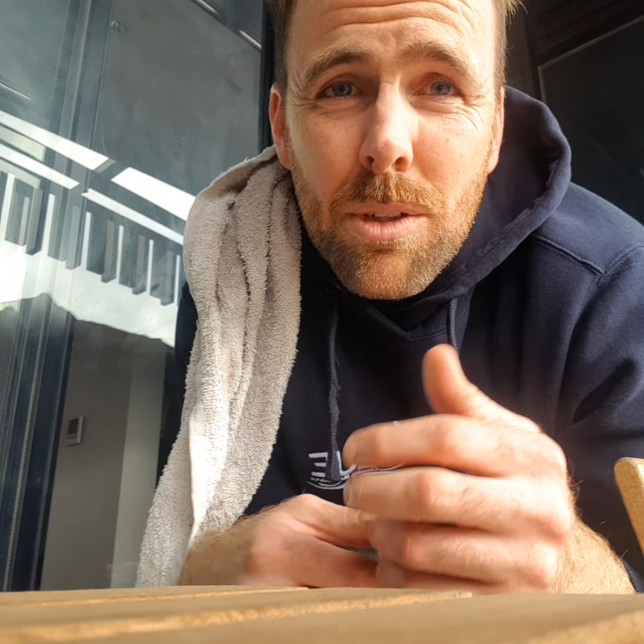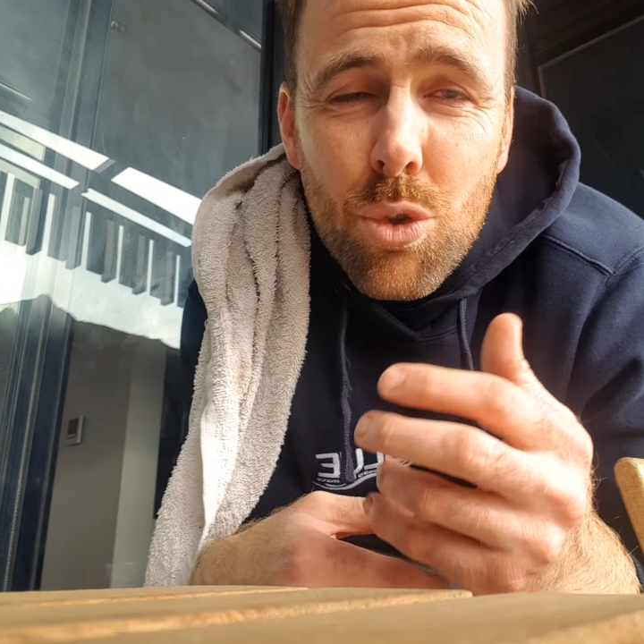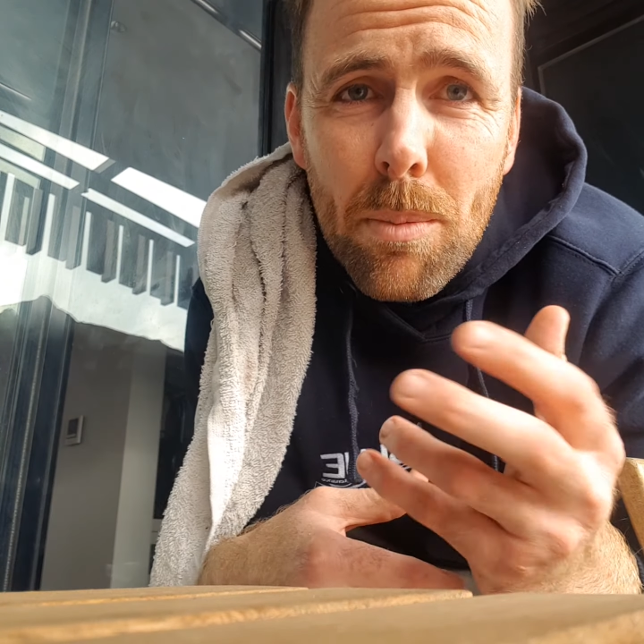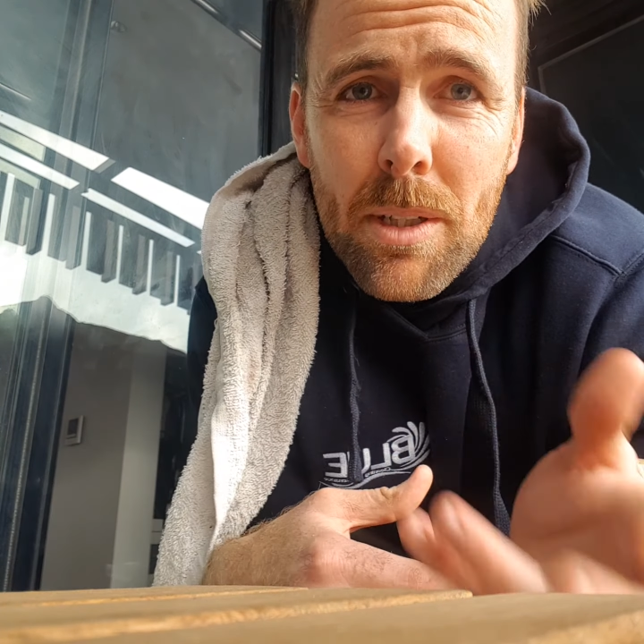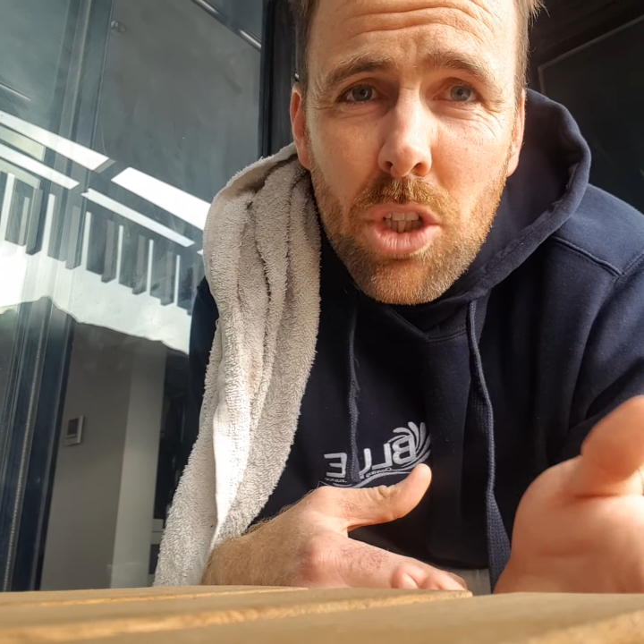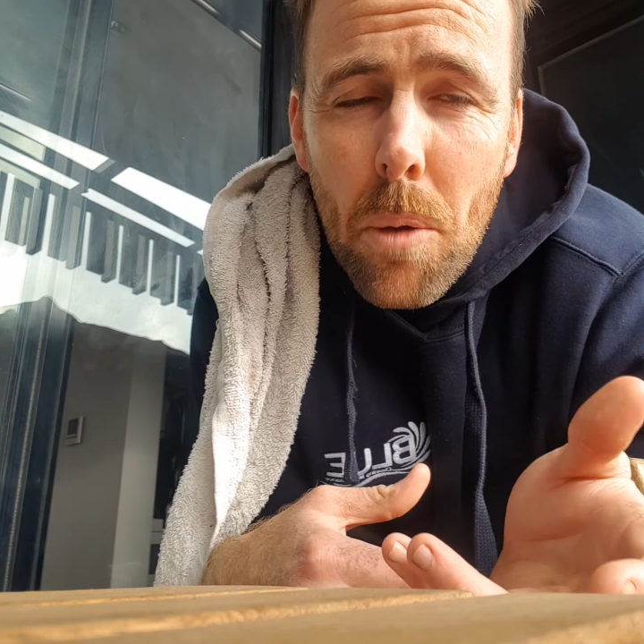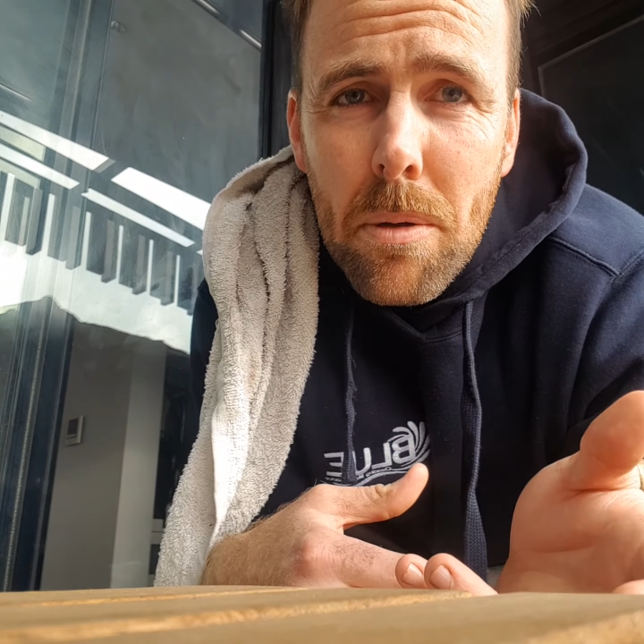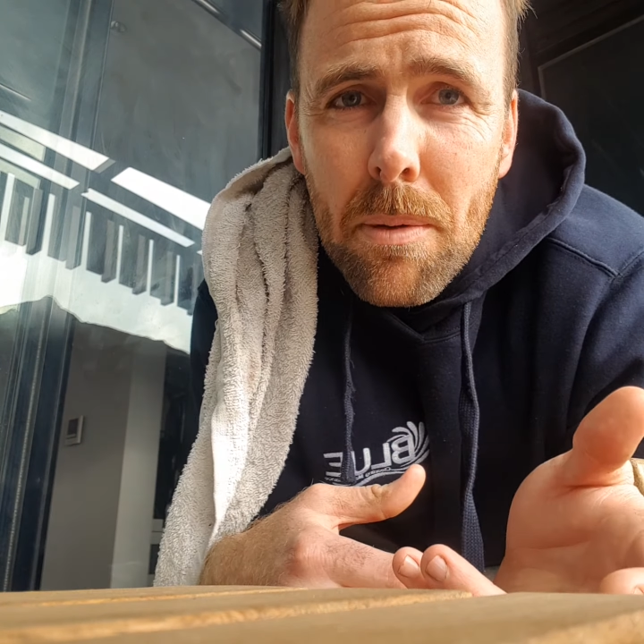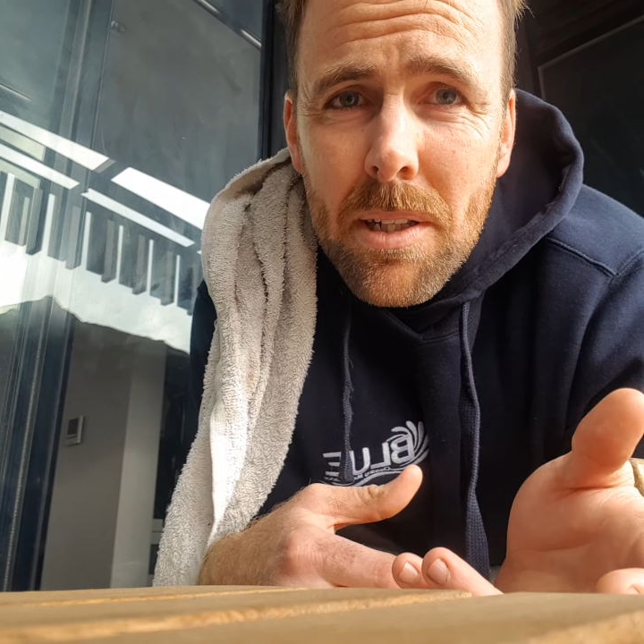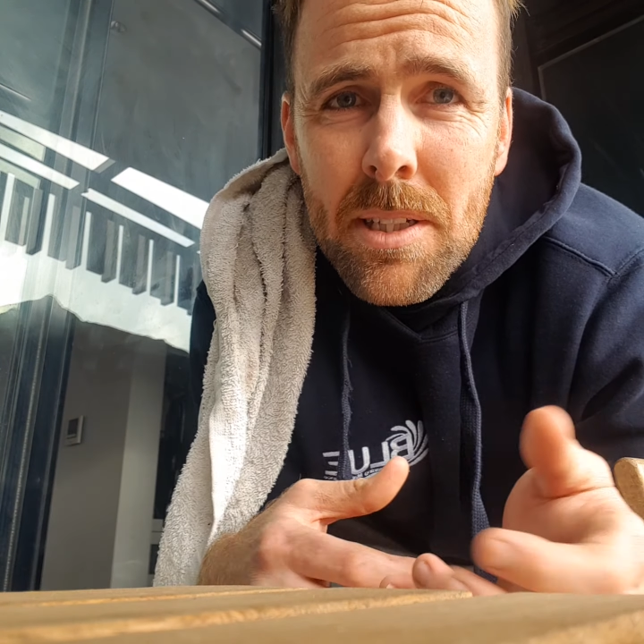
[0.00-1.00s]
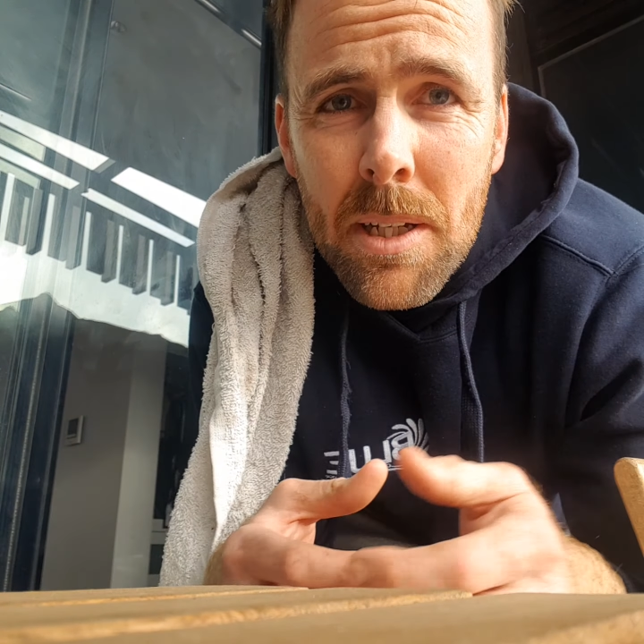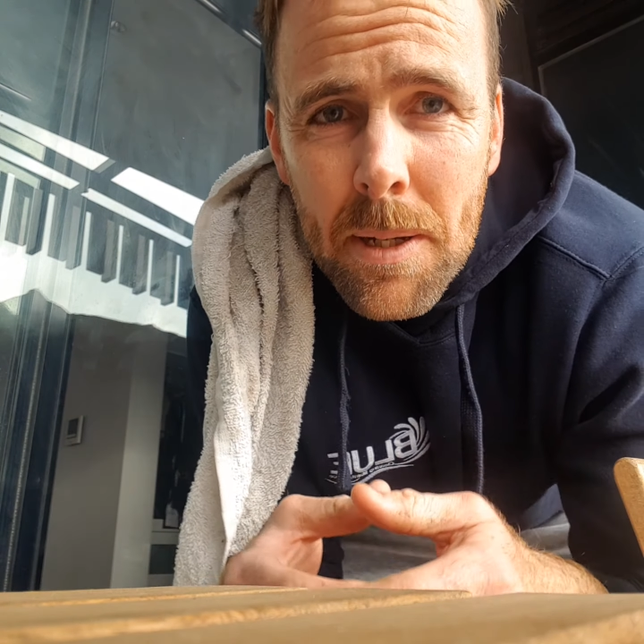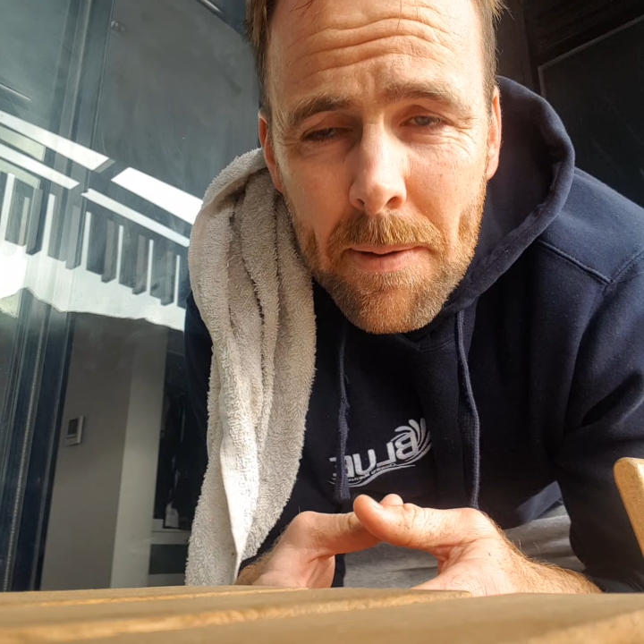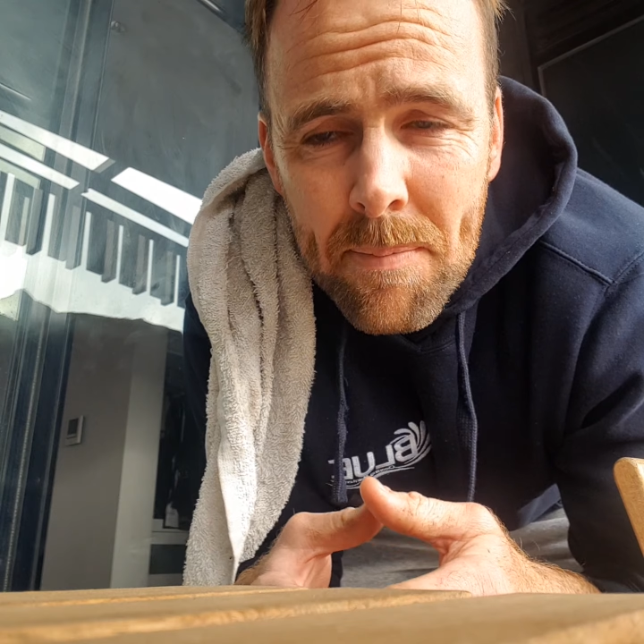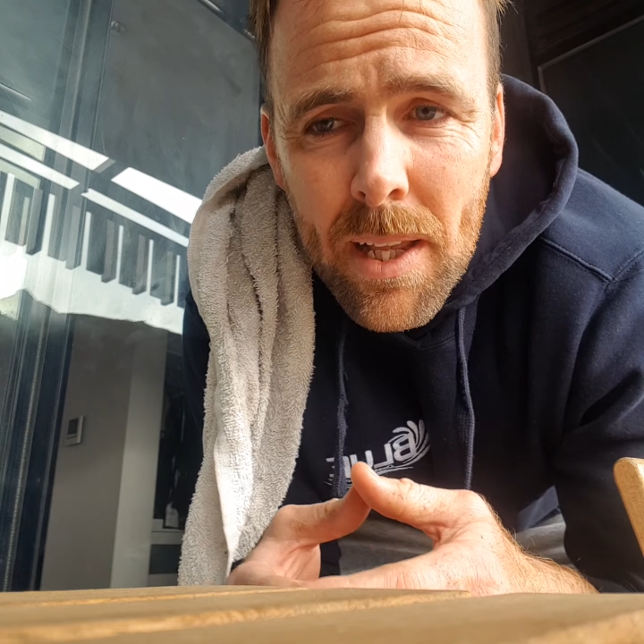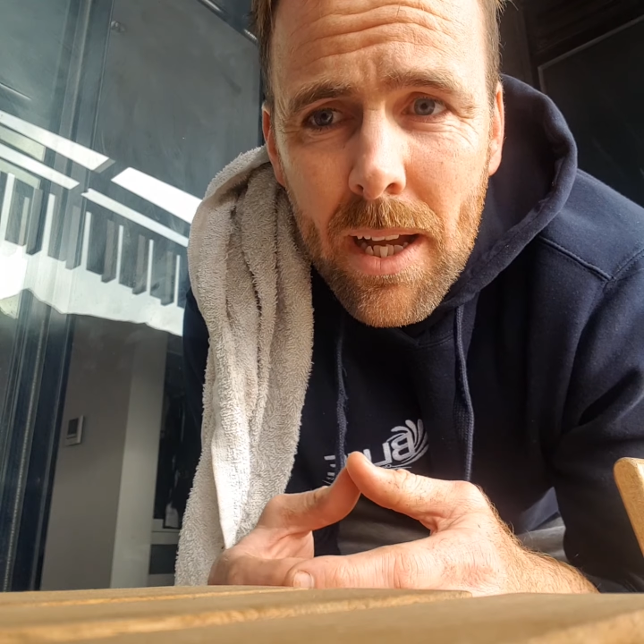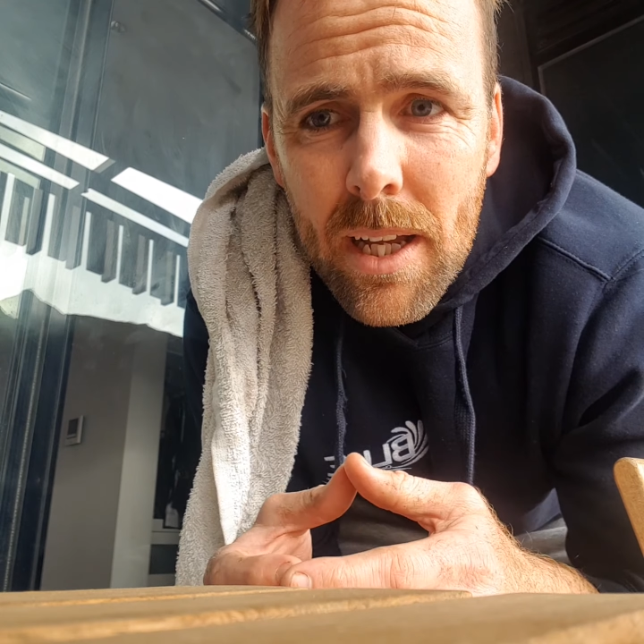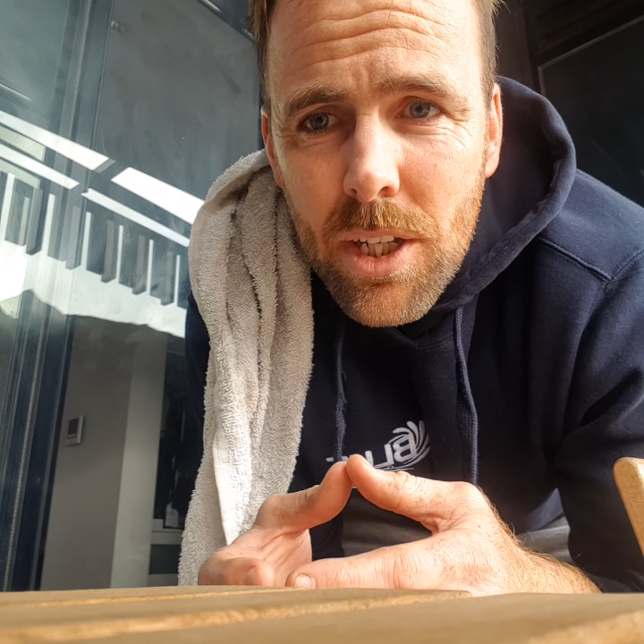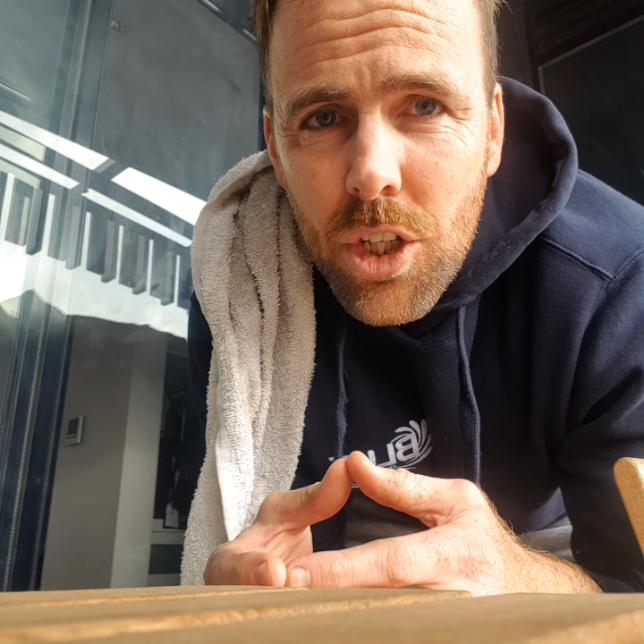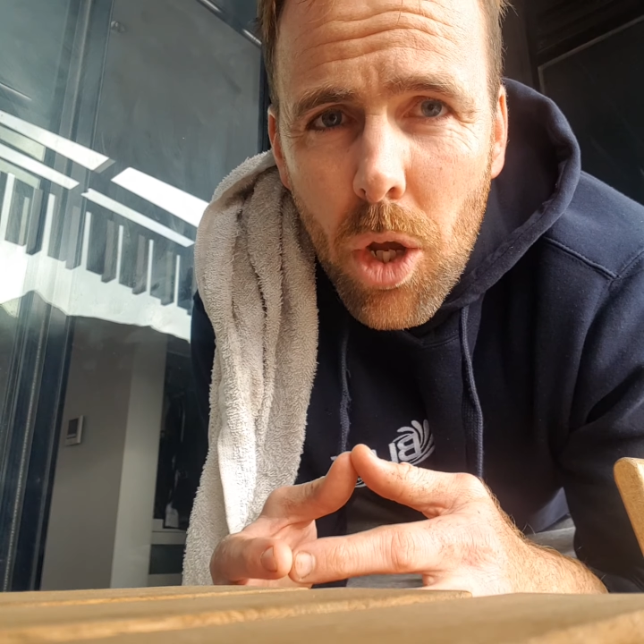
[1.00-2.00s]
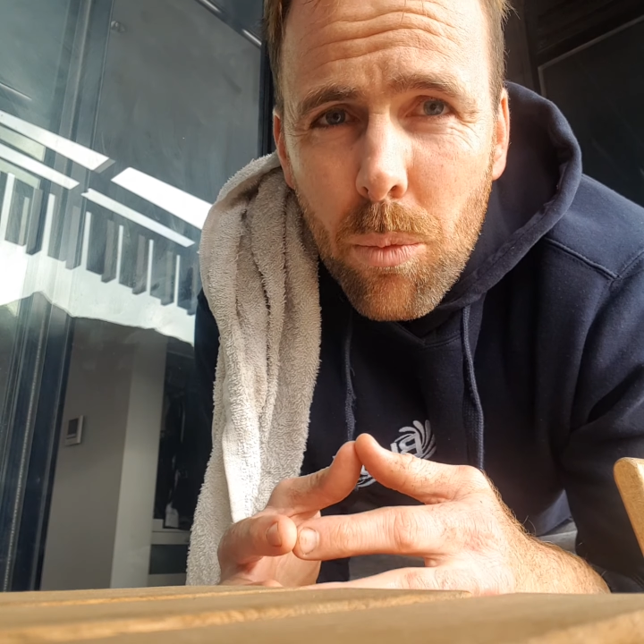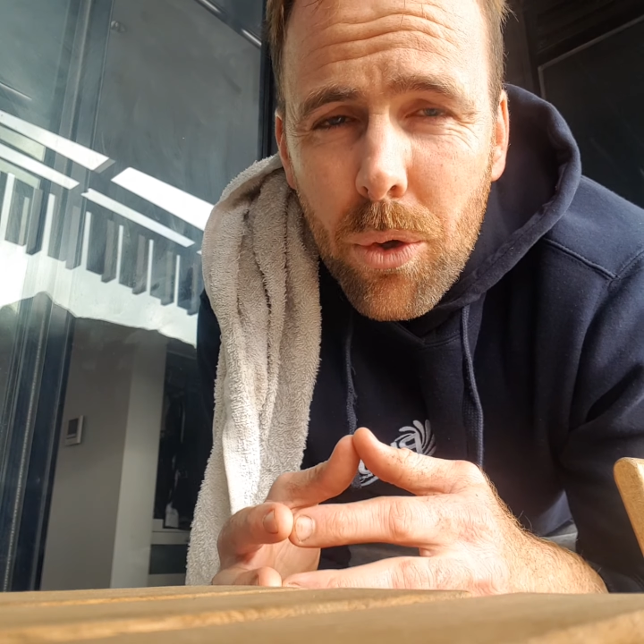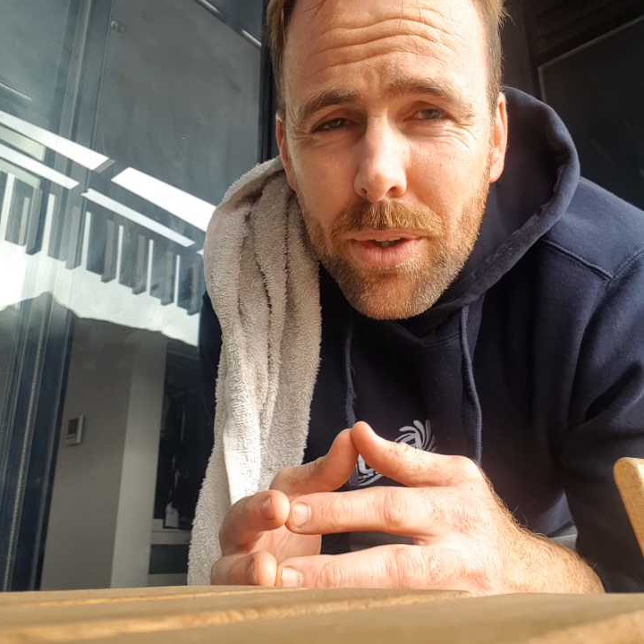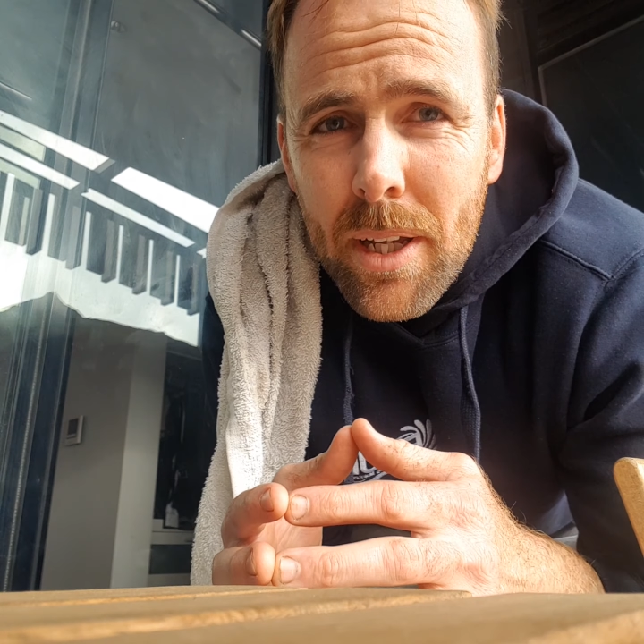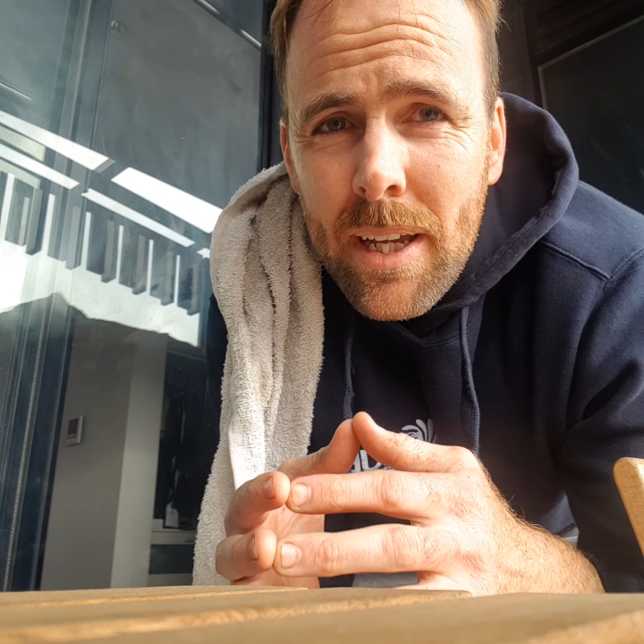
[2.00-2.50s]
extremely soapy bits. You don't want